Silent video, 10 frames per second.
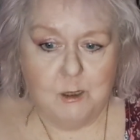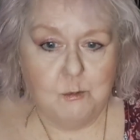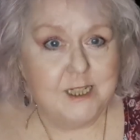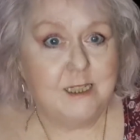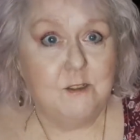
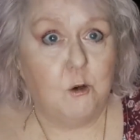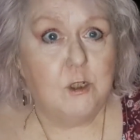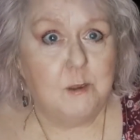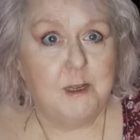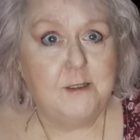We can
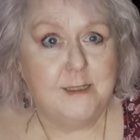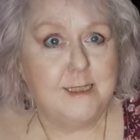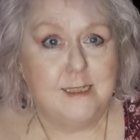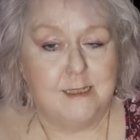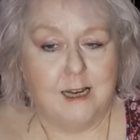talk about
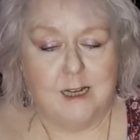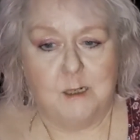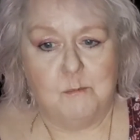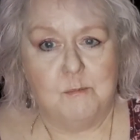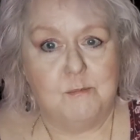
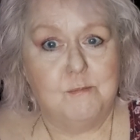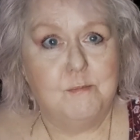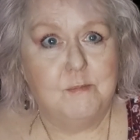it.